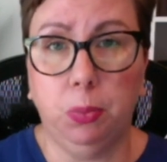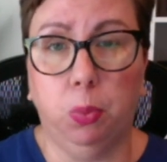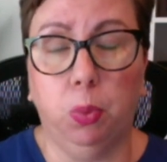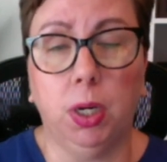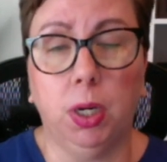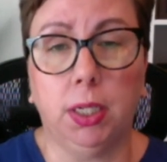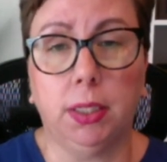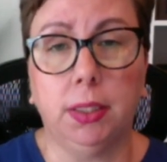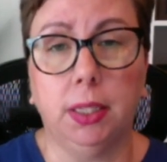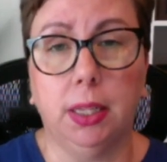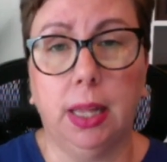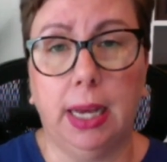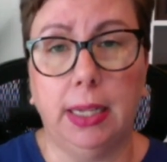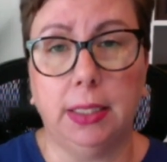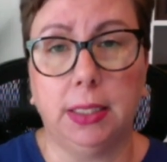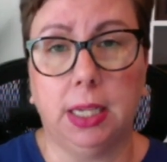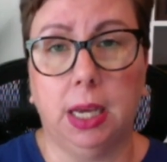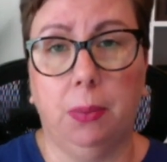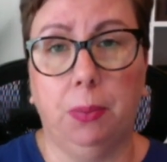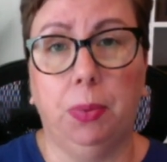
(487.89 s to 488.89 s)
work the last
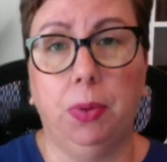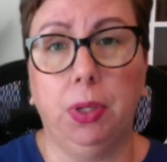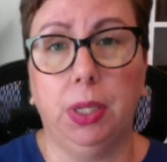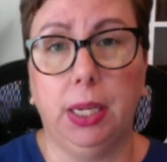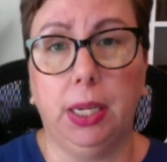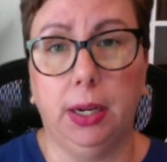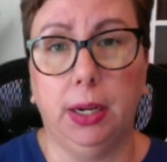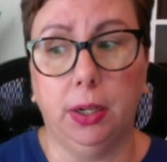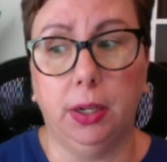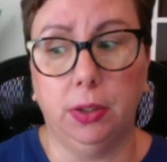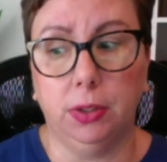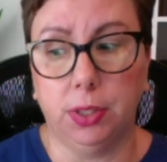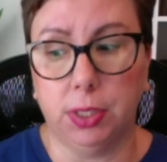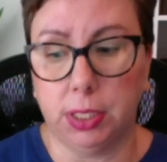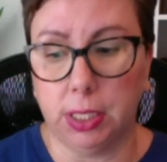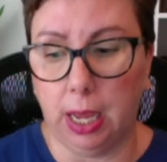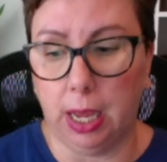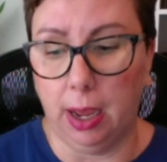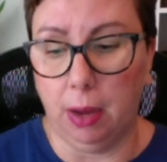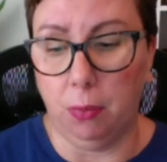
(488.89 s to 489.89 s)
couple years
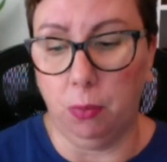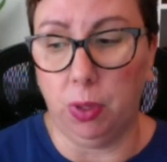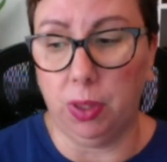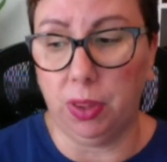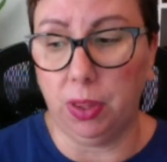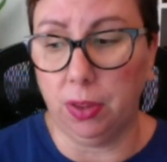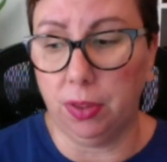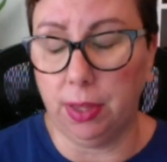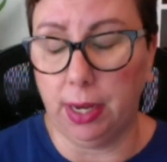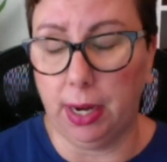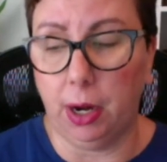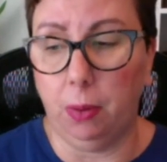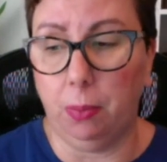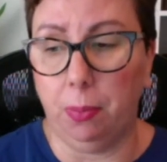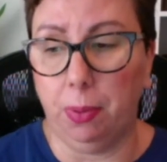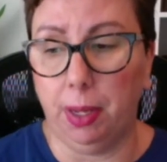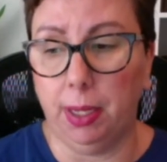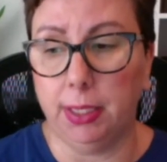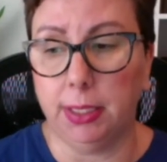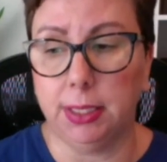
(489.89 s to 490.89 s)
with a
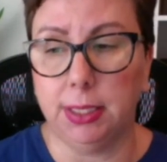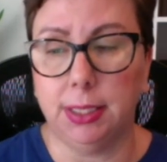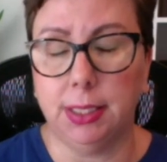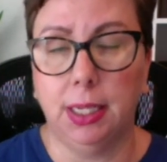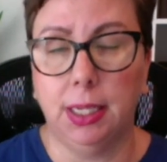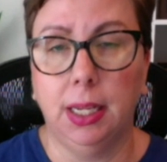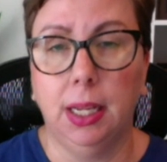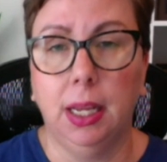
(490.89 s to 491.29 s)
therapist.